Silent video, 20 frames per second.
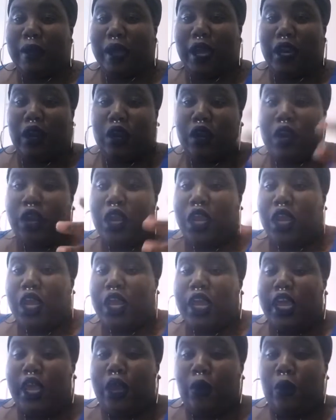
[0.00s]
matter
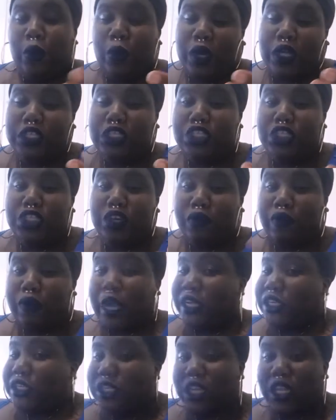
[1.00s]
in which
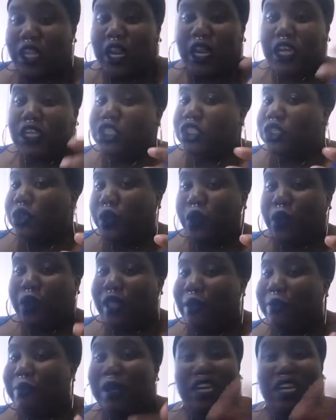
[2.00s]
direction that I show you
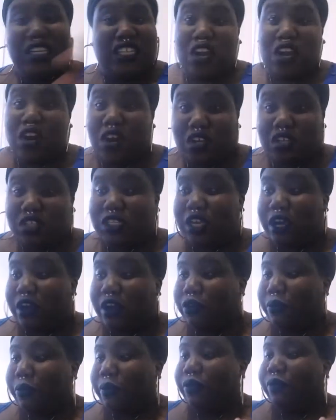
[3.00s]
them because they're all
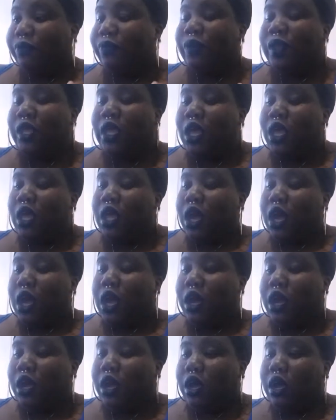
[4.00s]
terrible.
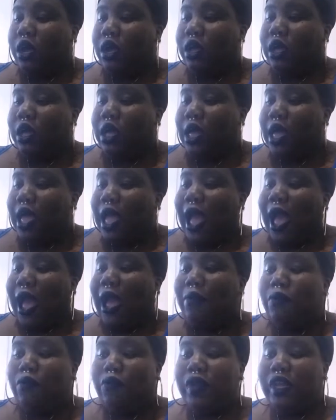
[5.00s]
Uh,
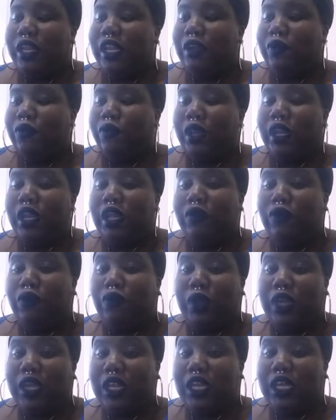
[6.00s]
I'm really, really,
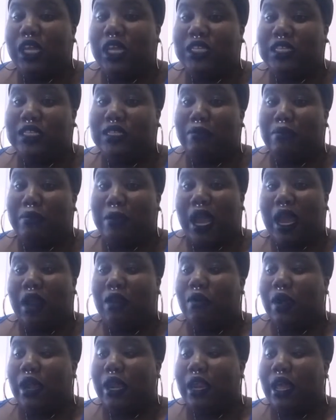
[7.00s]
really into
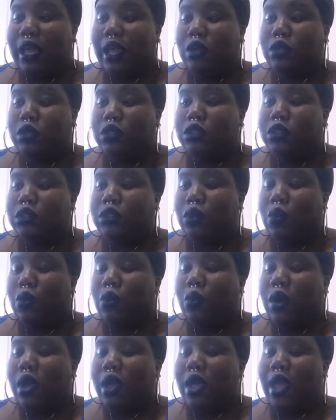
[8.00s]
matte right now.
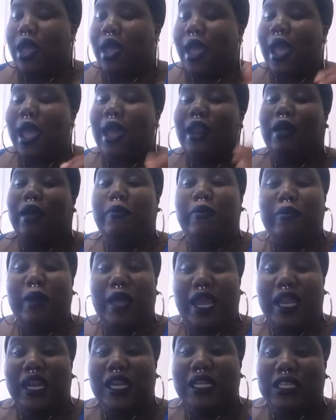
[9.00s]
So had I been
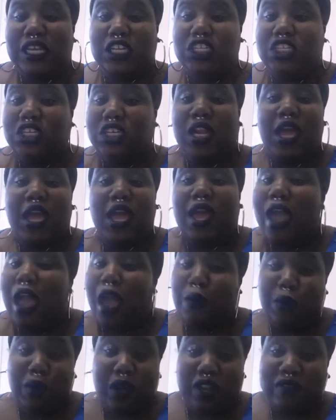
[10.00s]
paying attention,
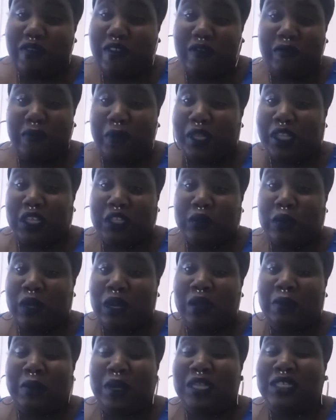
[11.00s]
I wouldn't even have picked this
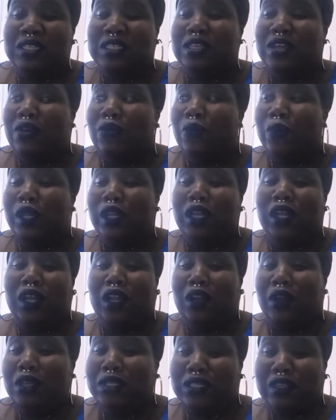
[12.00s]
one up because it's a really
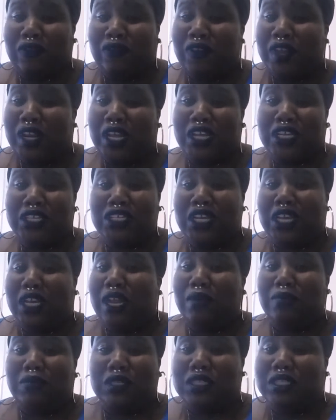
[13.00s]
glossy finish
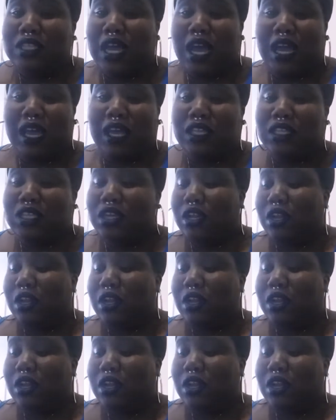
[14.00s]
and I'm just not into